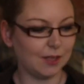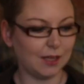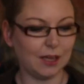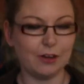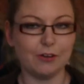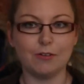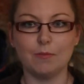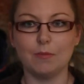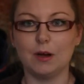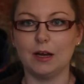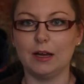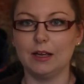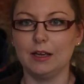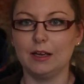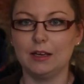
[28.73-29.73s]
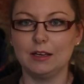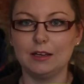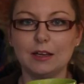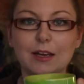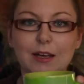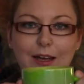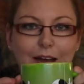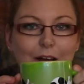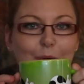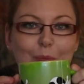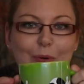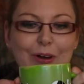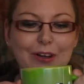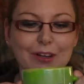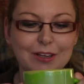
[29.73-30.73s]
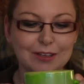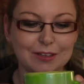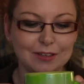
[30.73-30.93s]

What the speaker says: out of my cow mug.